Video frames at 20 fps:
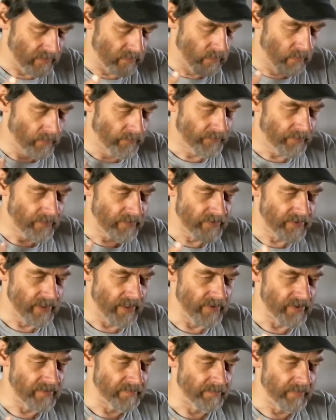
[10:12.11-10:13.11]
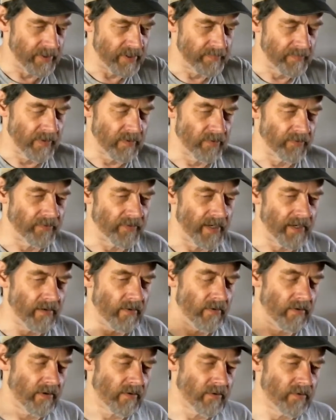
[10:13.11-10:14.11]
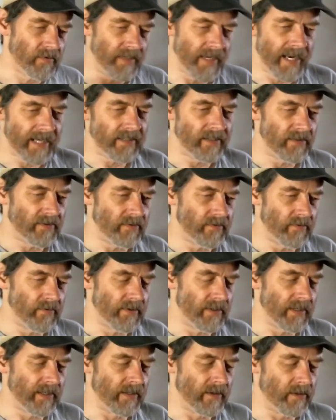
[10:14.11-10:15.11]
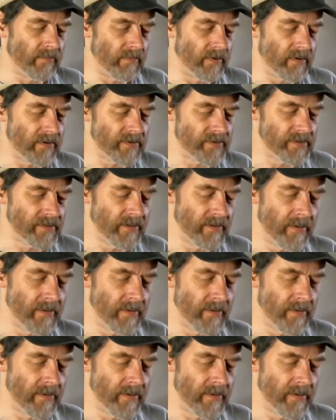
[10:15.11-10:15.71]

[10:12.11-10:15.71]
also change pitch because they are connected to the gearbox.